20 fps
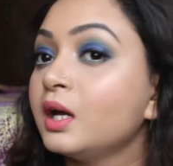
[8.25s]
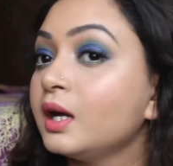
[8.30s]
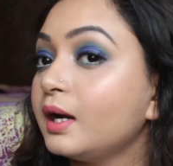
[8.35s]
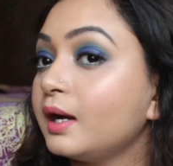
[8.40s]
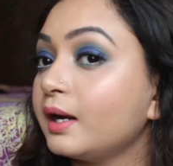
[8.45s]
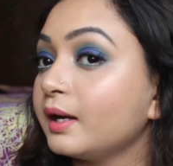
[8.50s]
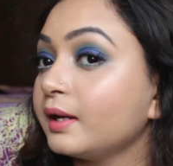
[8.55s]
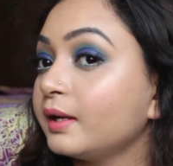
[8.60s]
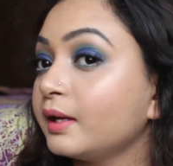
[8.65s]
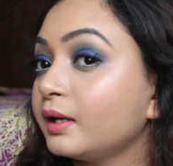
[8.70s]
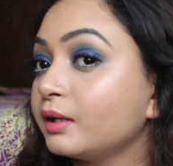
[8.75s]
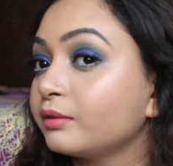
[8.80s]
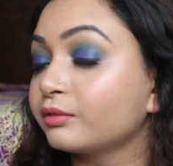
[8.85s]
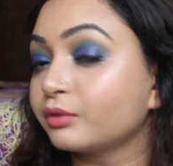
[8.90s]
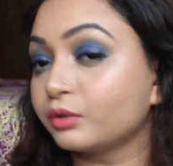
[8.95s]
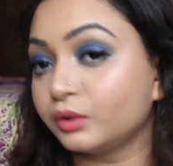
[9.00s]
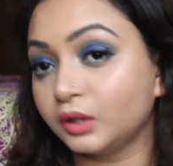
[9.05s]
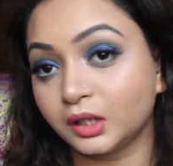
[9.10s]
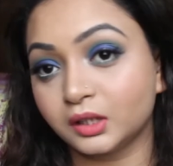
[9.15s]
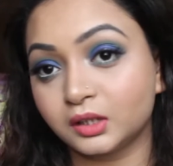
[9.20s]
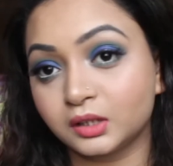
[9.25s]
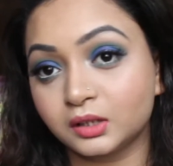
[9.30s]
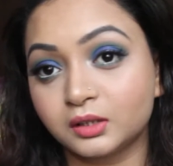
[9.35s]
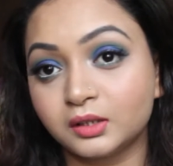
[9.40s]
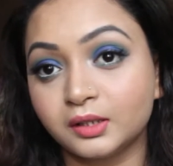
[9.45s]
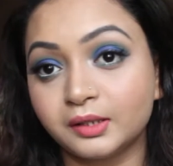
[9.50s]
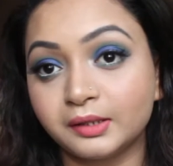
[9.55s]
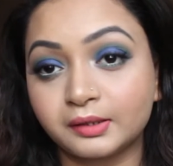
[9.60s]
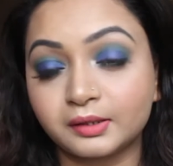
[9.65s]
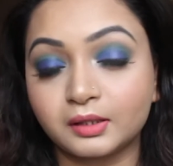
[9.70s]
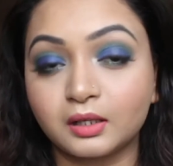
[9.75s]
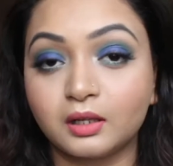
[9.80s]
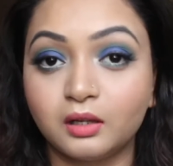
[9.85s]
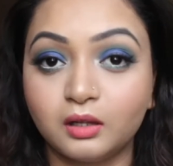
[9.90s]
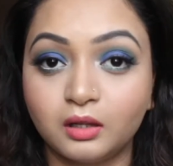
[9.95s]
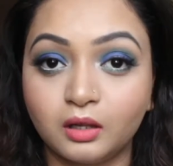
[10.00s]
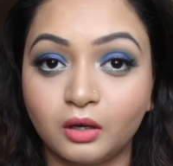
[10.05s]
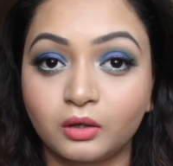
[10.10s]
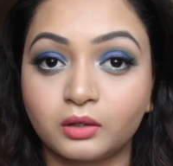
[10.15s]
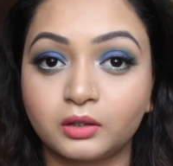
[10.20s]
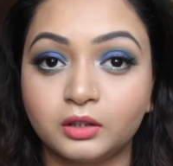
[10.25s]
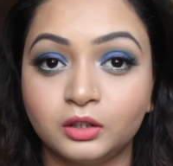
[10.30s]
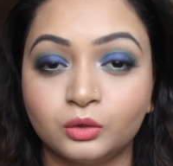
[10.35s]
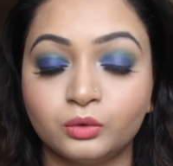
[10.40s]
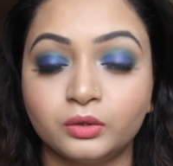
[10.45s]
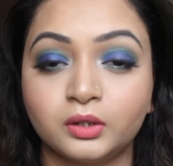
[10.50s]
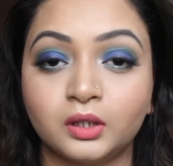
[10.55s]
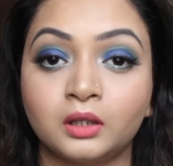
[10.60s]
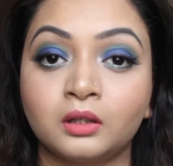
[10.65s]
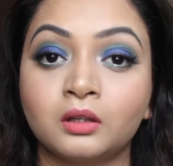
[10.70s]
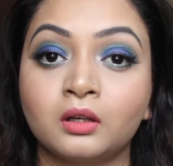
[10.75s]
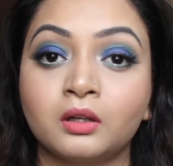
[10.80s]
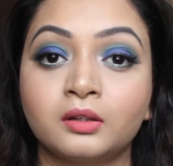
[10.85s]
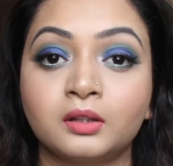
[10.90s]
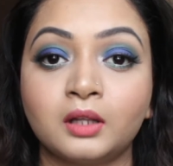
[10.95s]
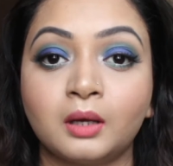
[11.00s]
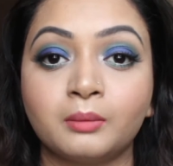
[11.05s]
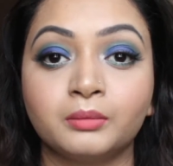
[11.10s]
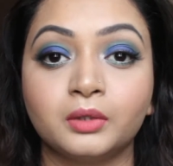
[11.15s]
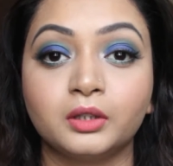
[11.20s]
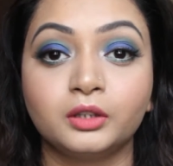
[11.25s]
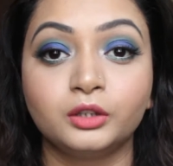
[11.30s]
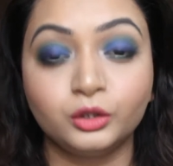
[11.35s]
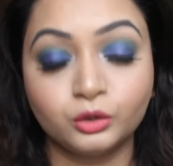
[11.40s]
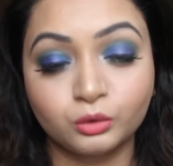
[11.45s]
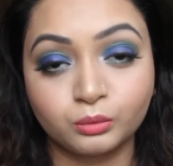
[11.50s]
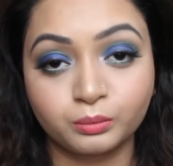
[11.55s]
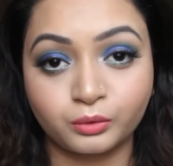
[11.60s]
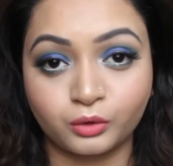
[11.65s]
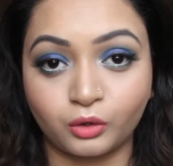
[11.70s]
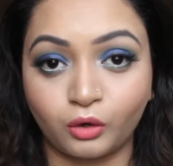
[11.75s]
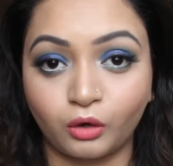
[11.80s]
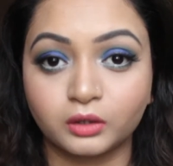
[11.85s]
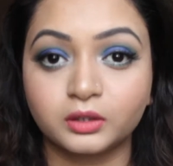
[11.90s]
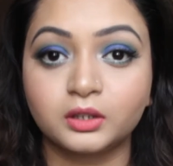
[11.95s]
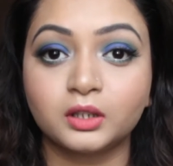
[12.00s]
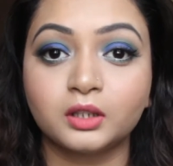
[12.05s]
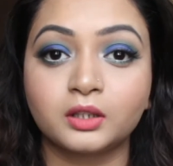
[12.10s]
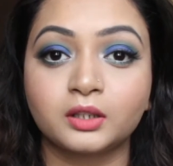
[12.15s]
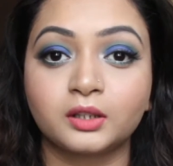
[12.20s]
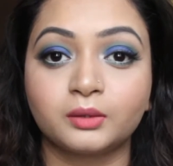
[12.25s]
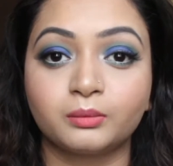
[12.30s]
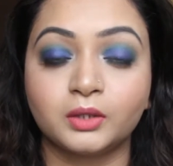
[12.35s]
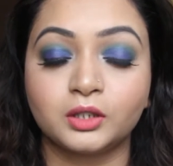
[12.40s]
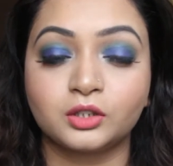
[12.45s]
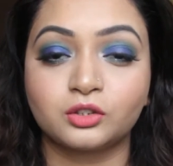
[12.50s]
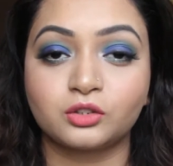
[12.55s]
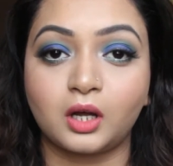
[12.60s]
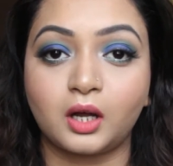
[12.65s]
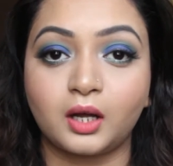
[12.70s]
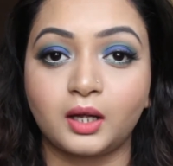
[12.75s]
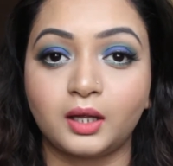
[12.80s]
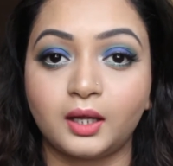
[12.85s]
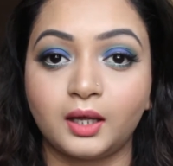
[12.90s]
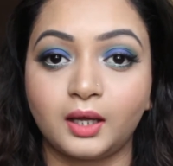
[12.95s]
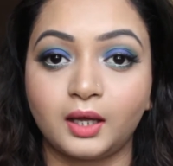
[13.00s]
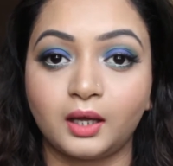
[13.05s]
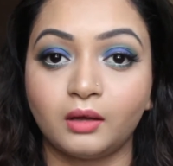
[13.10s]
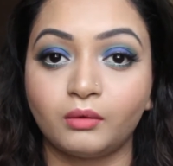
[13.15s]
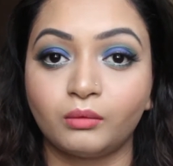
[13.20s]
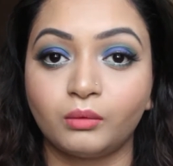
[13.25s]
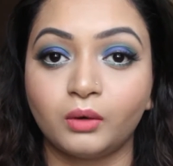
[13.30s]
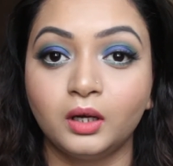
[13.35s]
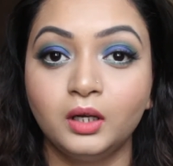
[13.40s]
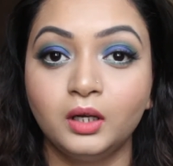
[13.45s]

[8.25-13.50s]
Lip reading: I have created this look using some new products which I have